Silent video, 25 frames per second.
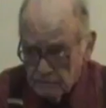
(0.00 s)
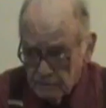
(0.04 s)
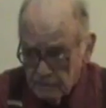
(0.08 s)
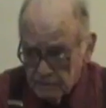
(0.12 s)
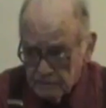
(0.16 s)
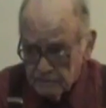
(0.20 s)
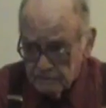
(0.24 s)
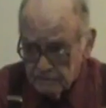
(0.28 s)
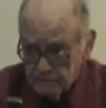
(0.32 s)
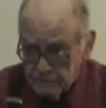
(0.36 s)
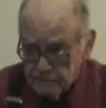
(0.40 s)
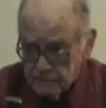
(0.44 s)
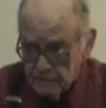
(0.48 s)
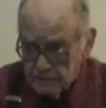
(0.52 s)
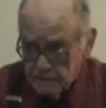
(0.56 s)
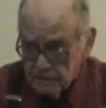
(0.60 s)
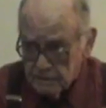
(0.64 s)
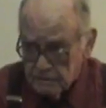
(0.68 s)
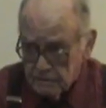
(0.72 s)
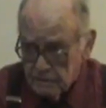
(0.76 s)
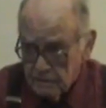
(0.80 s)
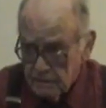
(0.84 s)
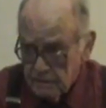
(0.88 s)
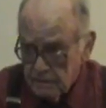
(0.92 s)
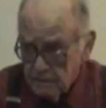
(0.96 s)
Both of them say
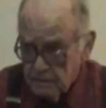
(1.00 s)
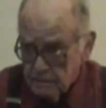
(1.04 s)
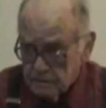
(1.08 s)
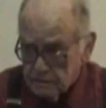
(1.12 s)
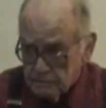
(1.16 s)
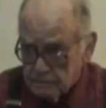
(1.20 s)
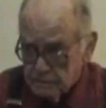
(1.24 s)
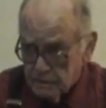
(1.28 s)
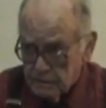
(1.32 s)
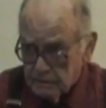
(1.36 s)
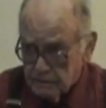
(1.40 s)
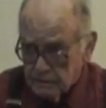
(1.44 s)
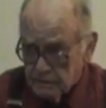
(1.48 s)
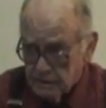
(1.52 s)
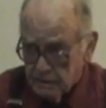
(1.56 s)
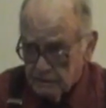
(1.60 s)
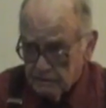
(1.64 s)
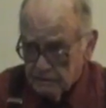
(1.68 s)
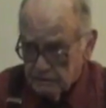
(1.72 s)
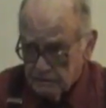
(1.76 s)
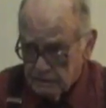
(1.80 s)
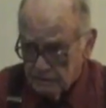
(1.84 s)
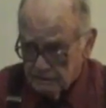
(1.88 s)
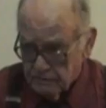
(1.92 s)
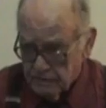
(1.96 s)
his brother
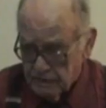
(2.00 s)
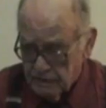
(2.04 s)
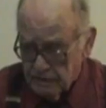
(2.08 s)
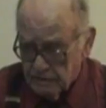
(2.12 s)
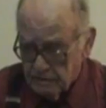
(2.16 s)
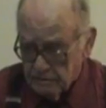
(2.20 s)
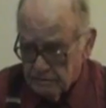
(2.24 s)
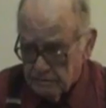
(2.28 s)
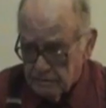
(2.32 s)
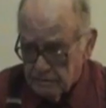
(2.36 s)
never had